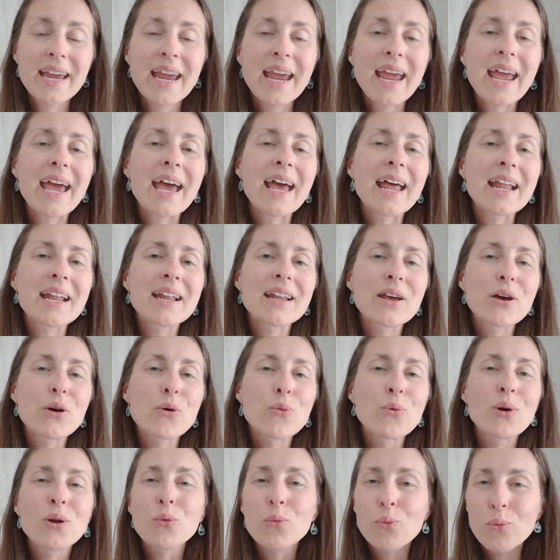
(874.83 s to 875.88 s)
And
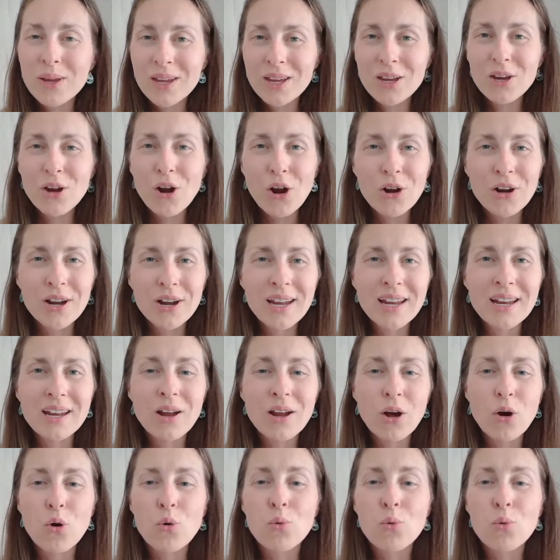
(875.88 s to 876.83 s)
when we are in a